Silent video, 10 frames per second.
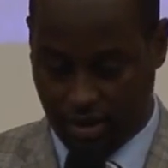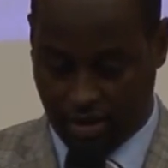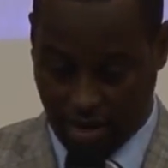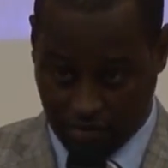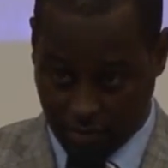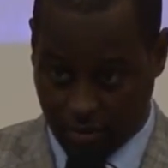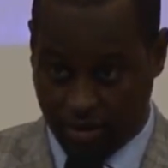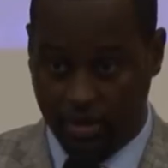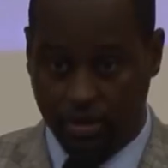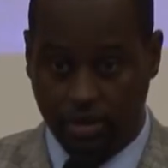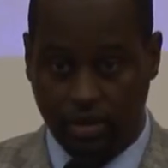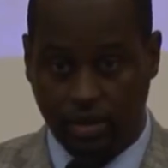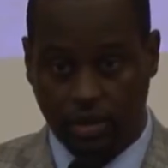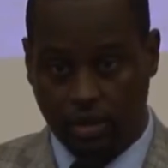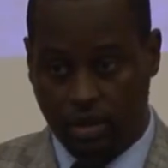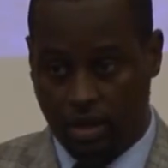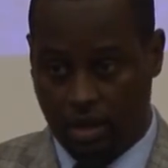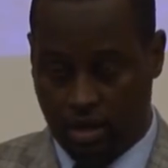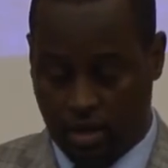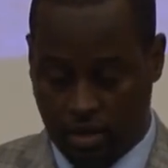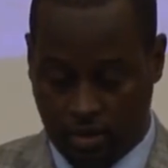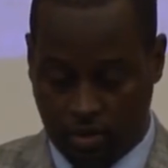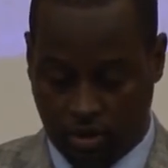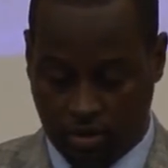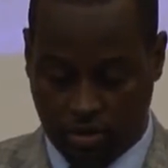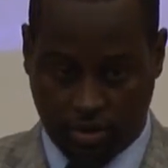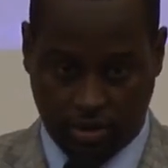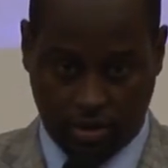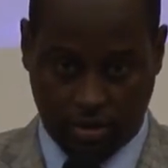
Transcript: government, although